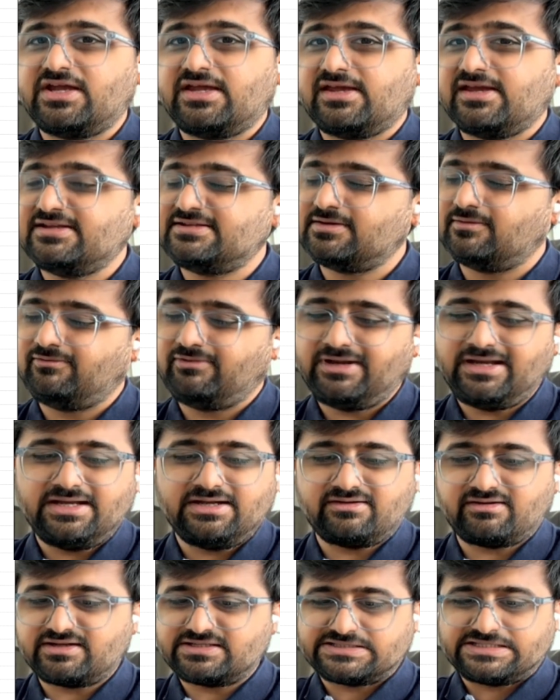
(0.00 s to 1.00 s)
It's a very
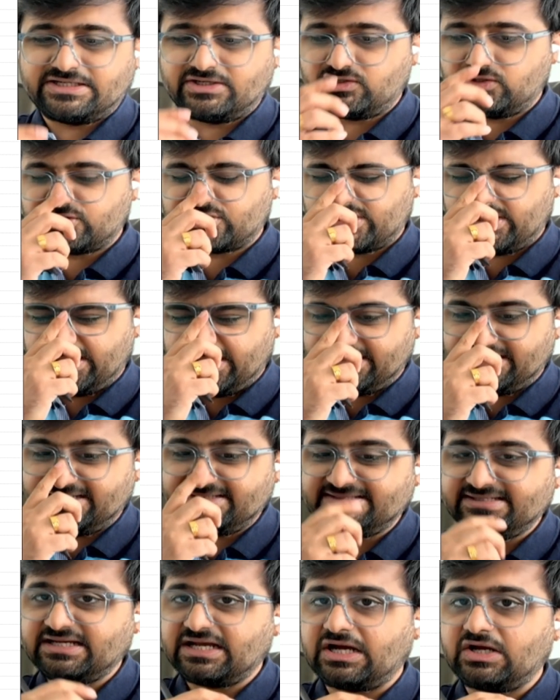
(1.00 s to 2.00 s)
interesting question and let's
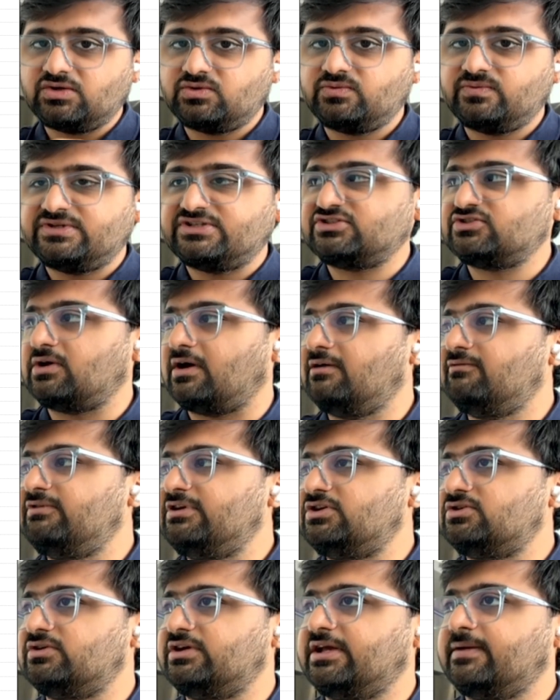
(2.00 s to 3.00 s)
see how do we solve
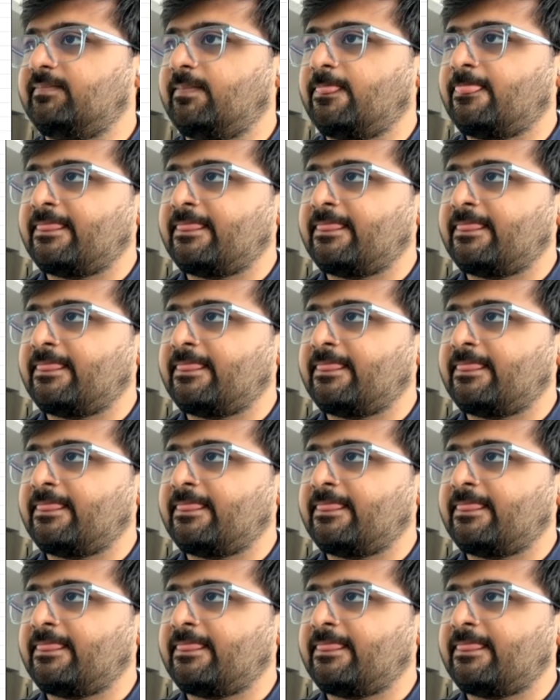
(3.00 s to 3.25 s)
it today.